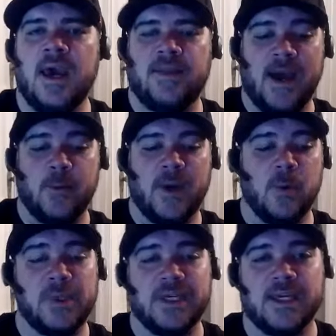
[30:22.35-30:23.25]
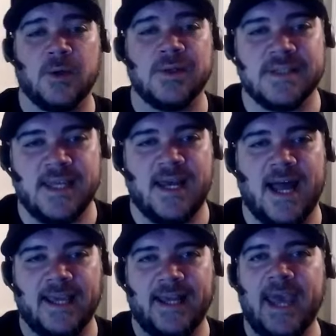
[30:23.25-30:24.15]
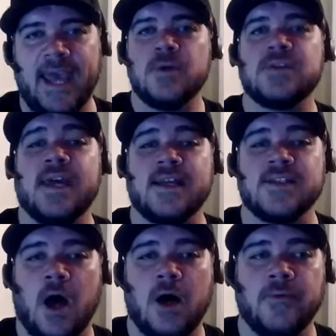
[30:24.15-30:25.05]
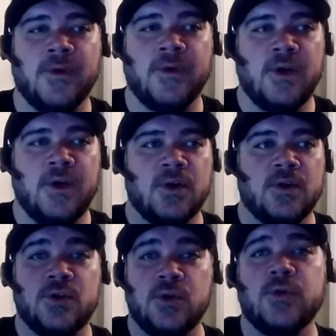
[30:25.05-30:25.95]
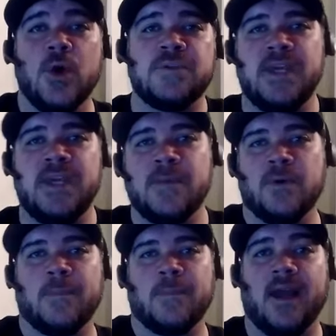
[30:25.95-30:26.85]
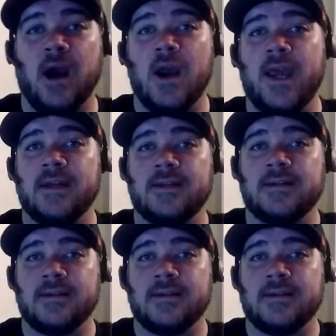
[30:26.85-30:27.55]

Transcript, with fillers: And mm-hmm. that way, when we get on set, I can hand those things off to those people and be like, all right,